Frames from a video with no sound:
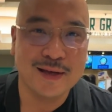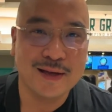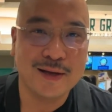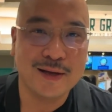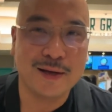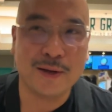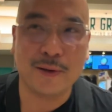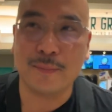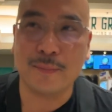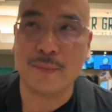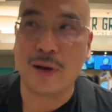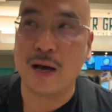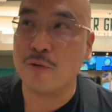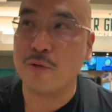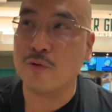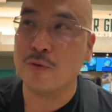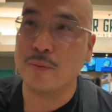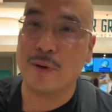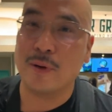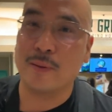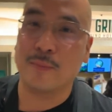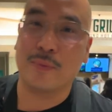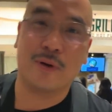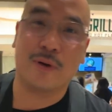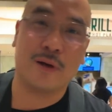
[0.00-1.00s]
I
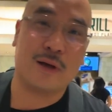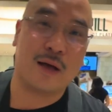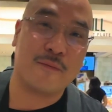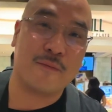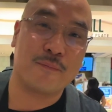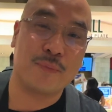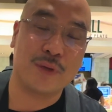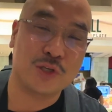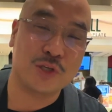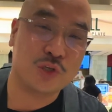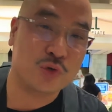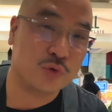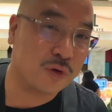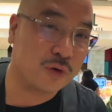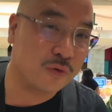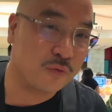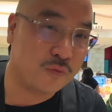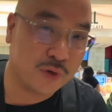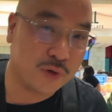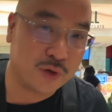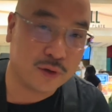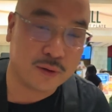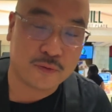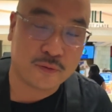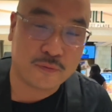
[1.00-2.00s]
remember I've been to a
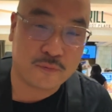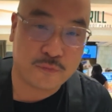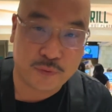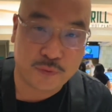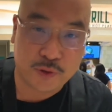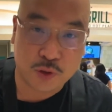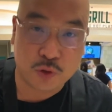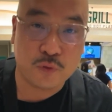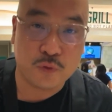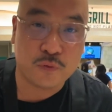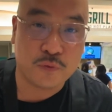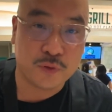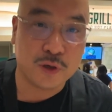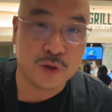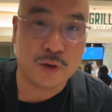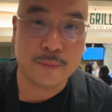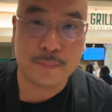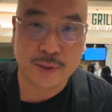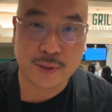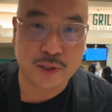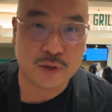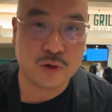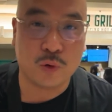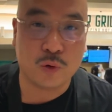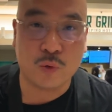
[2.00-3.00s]
few
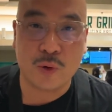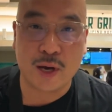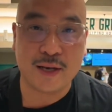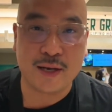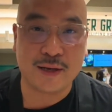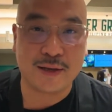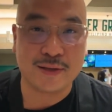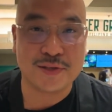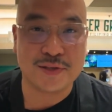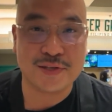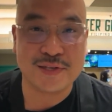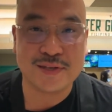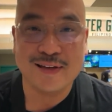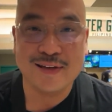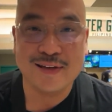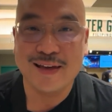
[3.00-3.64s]
Filipino weddings,